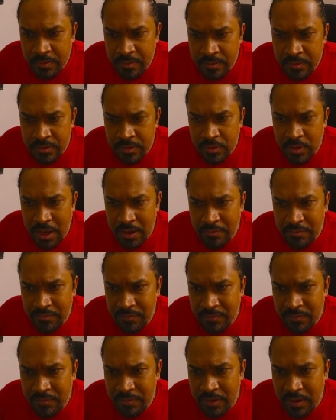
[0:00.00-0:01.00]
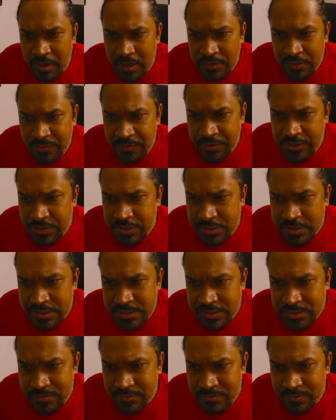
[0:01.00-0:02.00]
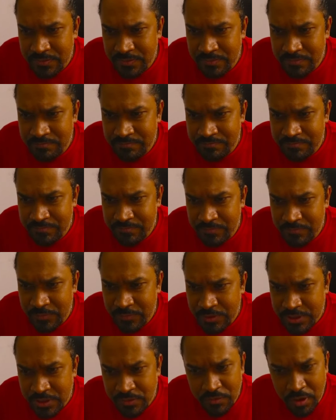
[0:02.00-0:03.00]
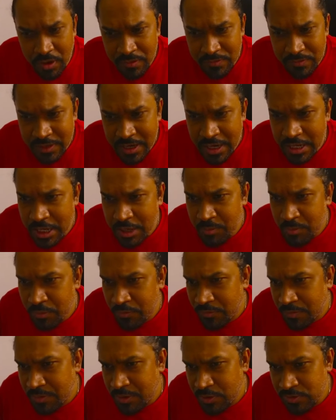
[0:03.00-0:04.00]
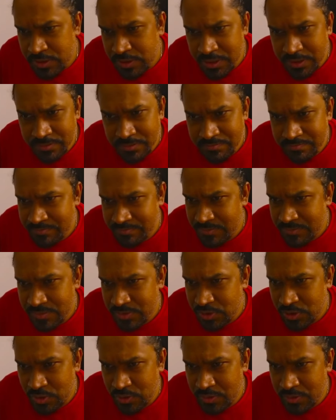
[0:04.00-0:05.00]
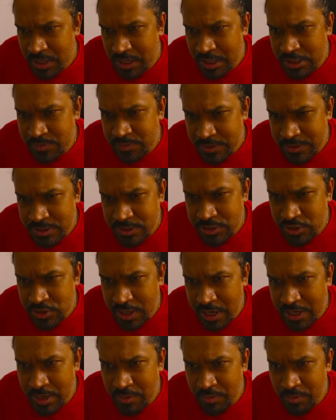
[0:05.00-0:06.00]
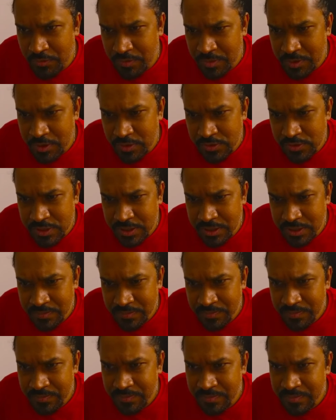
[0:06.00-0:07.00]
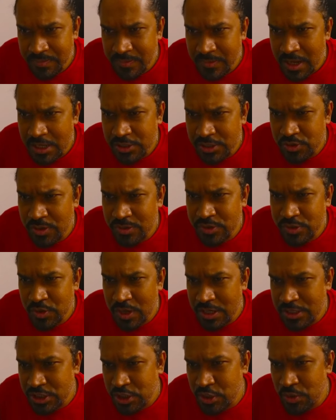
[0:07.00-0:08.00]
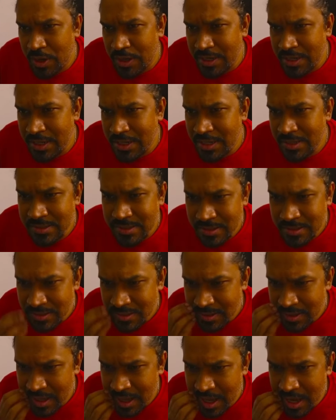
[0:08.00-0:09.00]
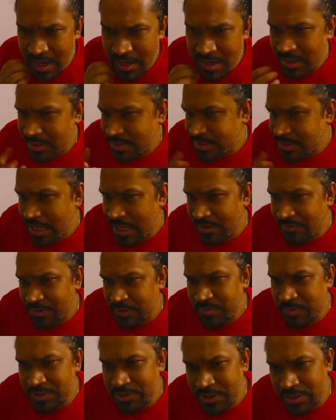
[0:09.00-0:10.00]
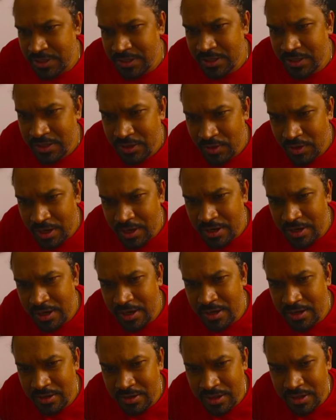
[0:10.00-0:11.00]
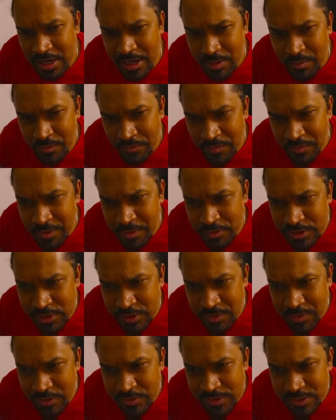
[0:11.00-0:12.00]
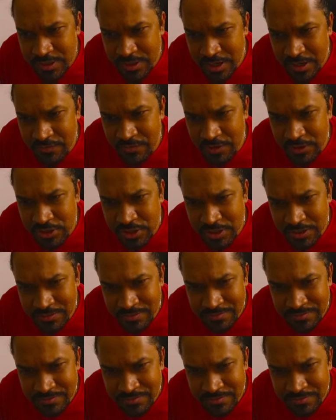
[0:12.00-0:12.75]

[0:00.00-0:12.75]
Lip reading: you have other features which involve getting input from the user. So there are expressions to get input from the user. I told you SQRT and scale of expression. You can get input from a user by using read function.